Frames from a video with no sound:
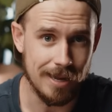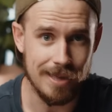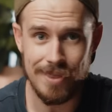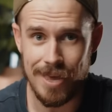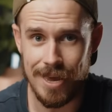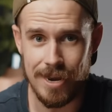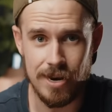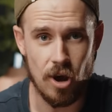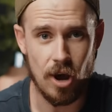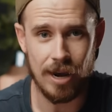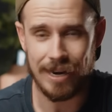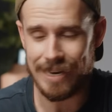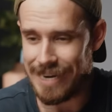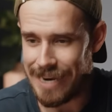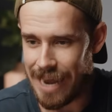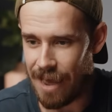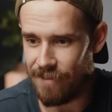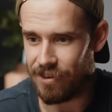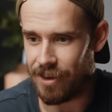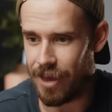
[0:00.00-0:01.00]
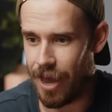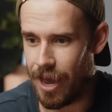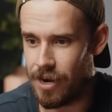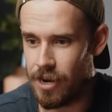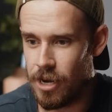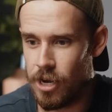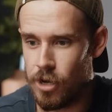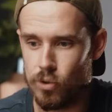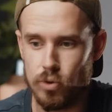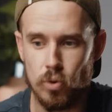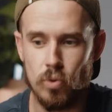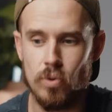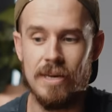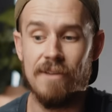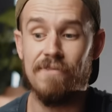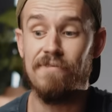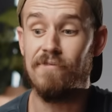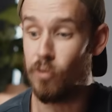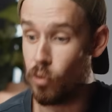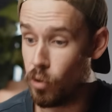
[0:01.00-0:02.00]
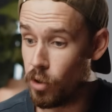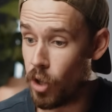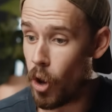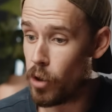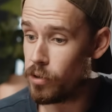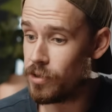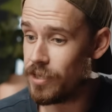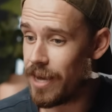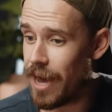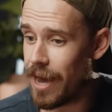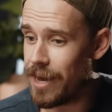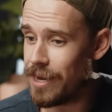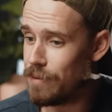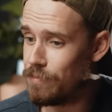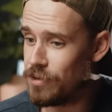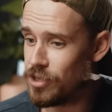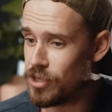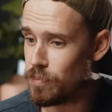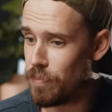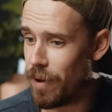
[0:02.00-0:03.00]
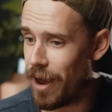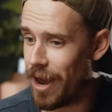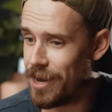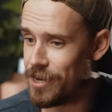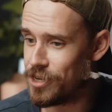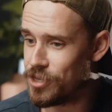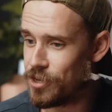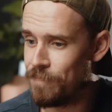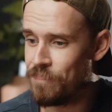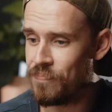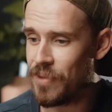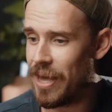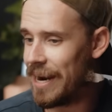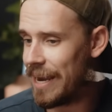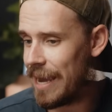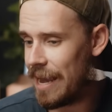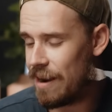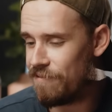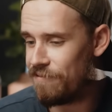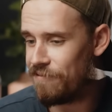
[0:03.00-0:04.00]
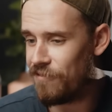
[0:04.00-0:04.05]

And then I can navigate to the full OTA images page and again,